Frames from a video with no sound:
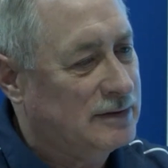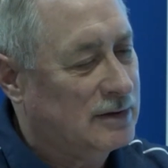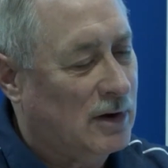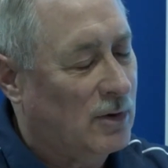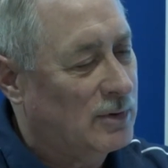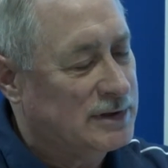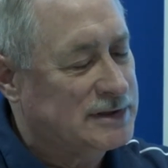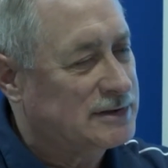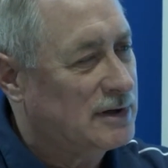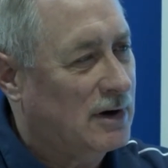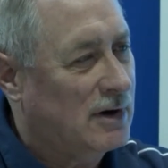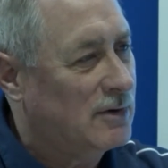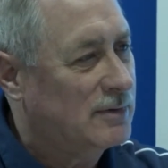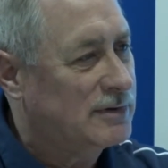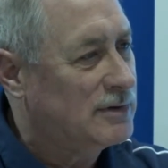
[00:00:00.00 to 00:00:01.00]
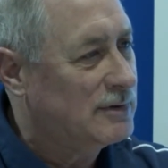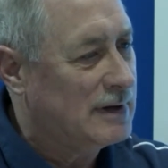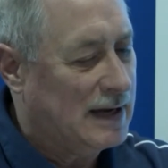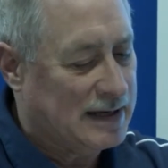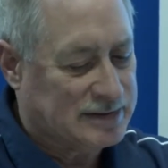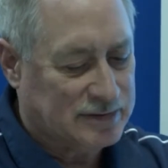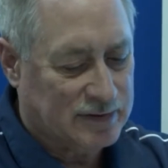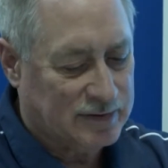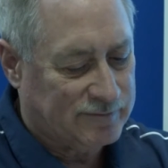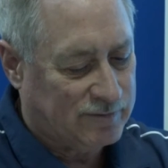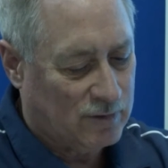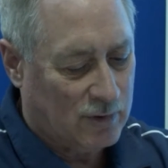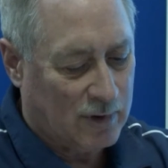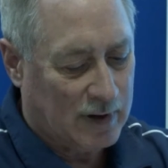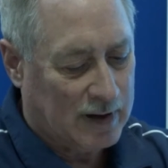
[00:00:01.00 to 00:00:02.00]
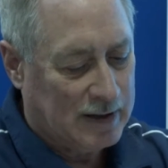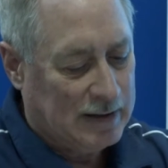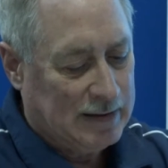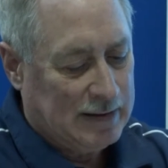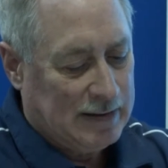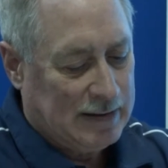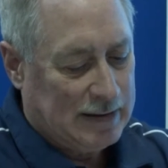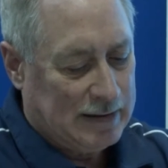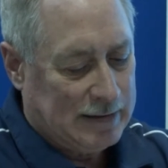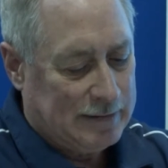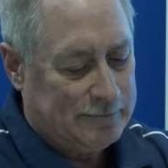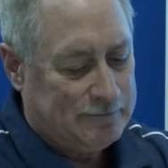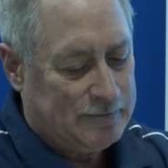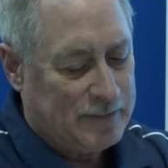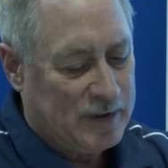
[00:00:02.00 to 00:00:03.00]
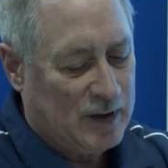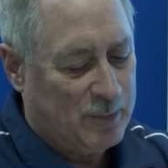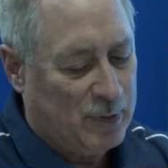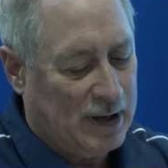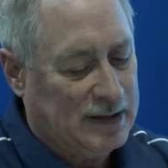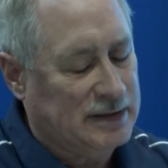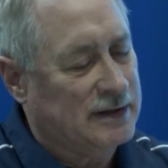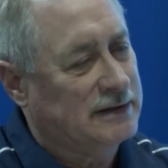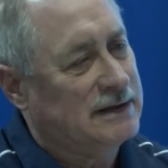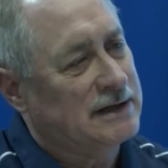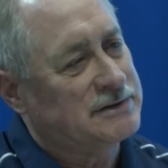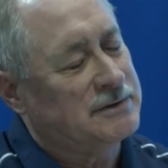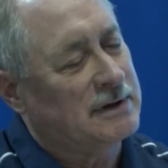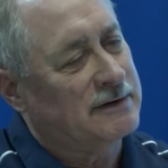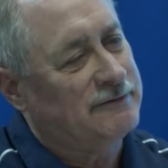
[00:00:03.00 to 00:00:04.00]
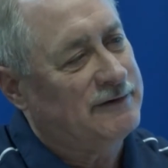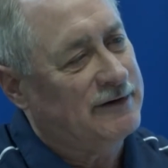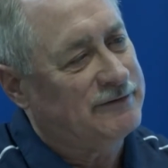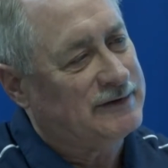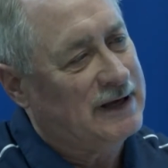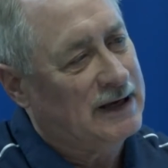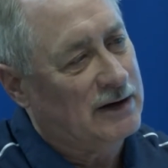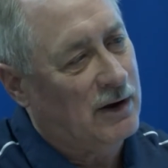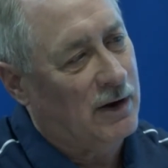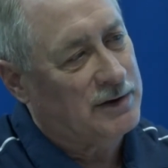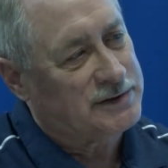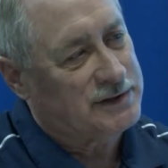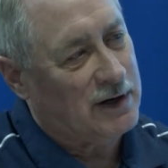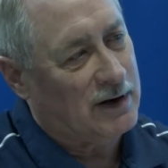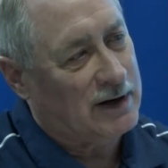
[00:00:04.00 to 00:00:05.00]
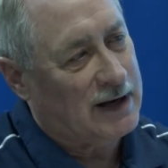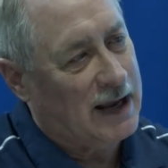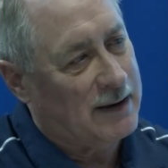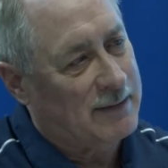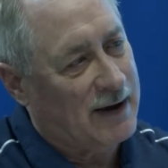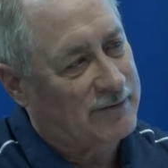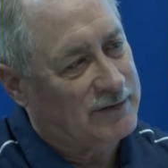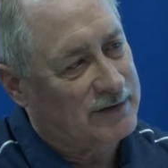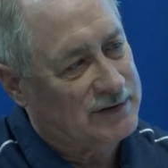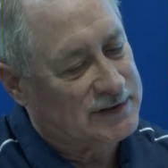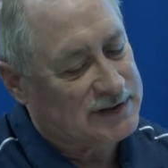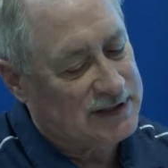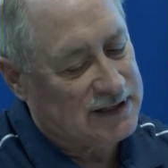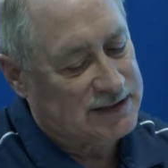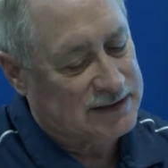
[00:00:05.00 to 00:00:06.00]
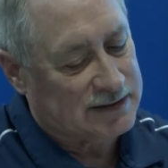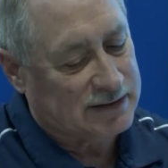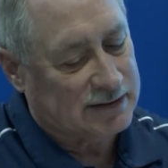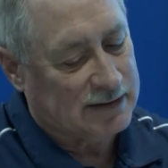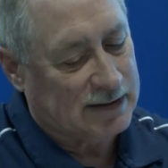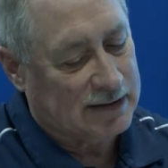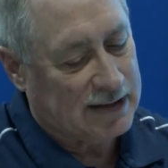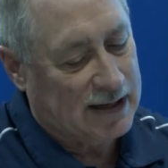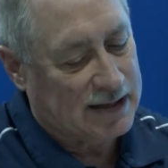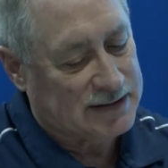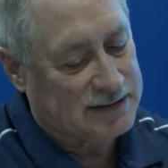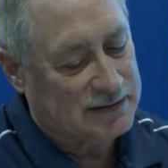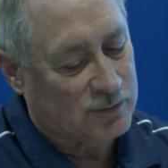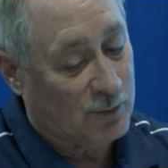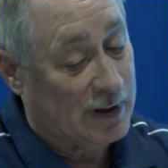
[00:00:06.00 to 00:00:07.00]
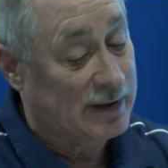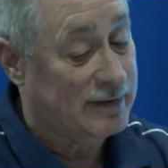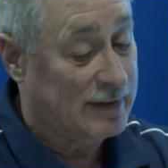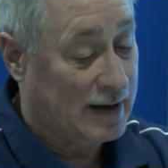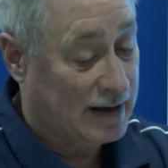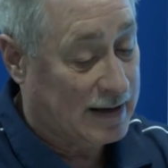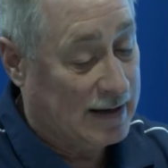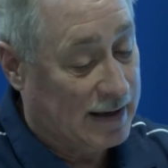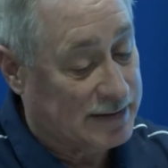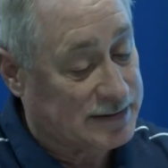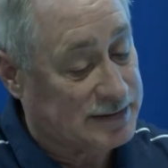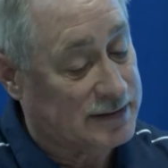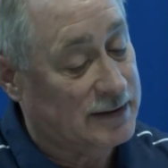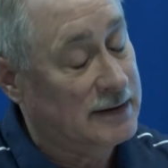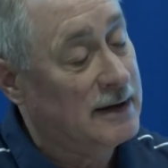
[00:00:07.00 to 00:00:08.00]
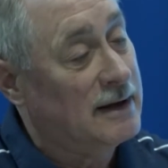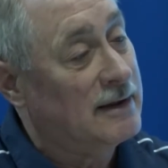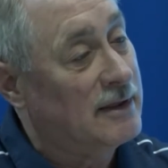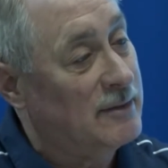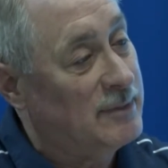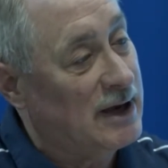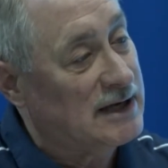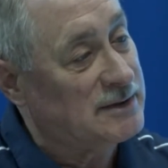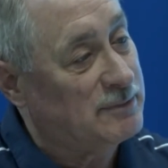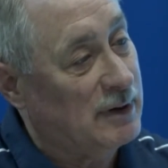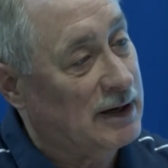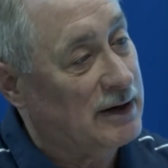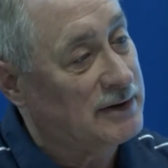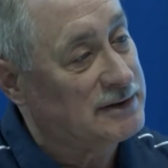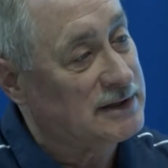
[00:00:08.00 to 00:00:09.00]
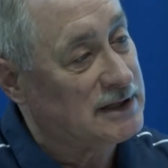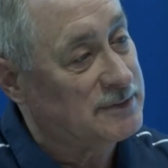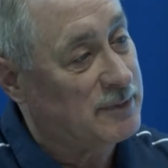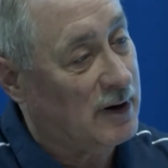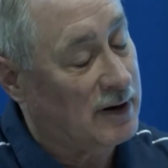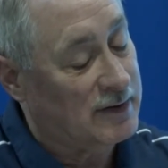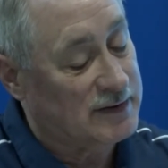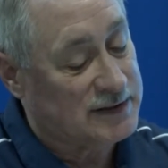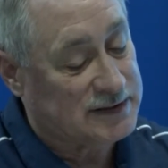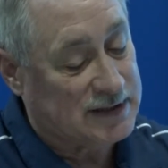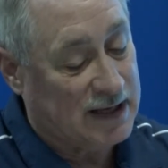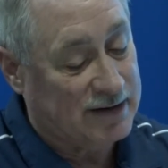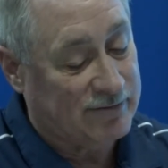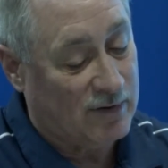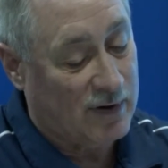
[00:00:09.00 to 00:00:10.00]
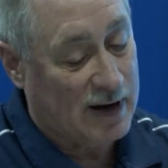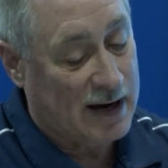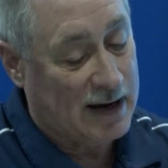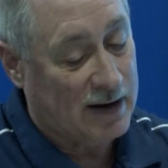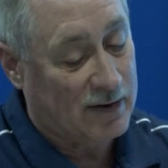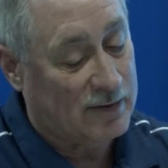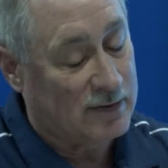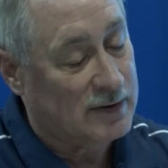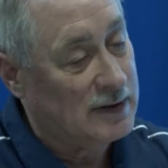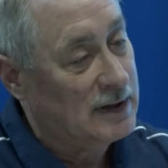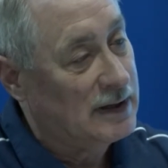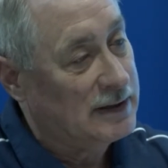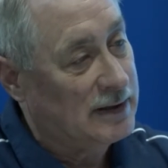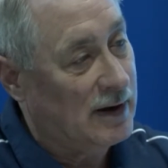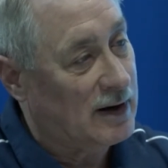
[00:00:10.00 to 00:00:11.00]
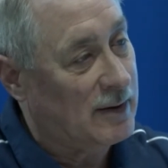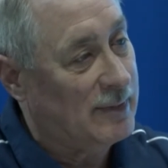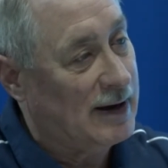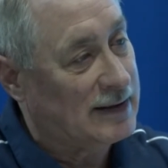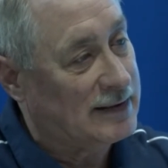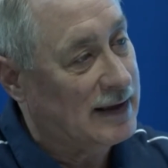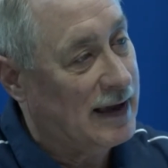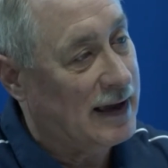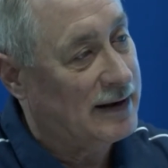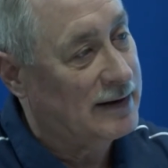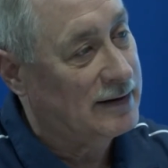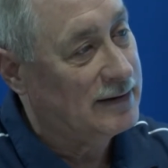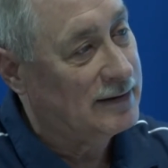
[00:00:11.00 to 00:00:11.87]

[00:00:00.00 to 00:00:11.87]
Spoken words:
you always saw with you guys on the floor. You played in the District 15 All-Star game after the season against the best players in this part of the state of Ohio. Talk about that.